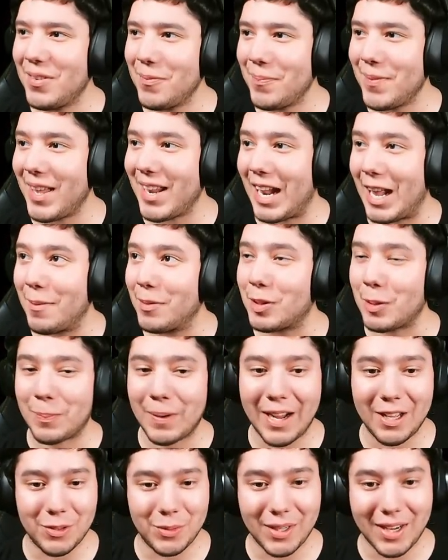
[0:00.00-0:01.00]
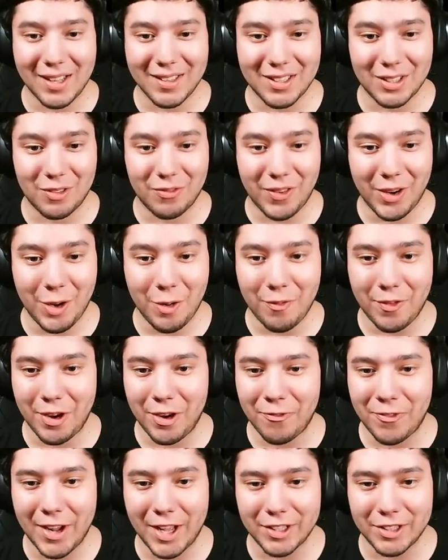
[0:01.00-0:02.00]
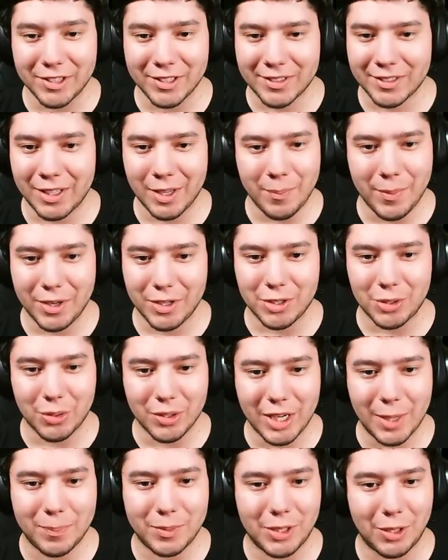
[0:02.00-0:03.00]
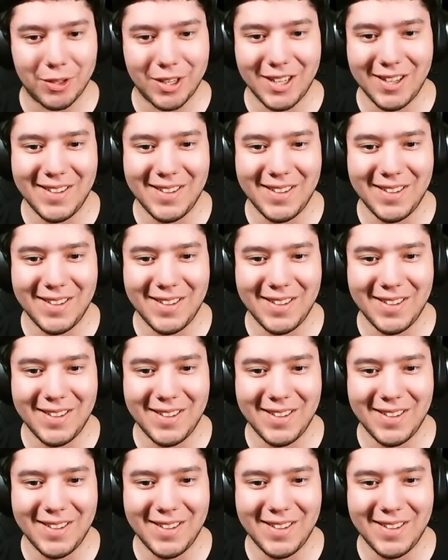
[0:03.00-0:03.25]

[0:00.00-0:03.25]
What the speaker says: Man, I'm surprised we got this very, very fast. This is gonna be a short episode.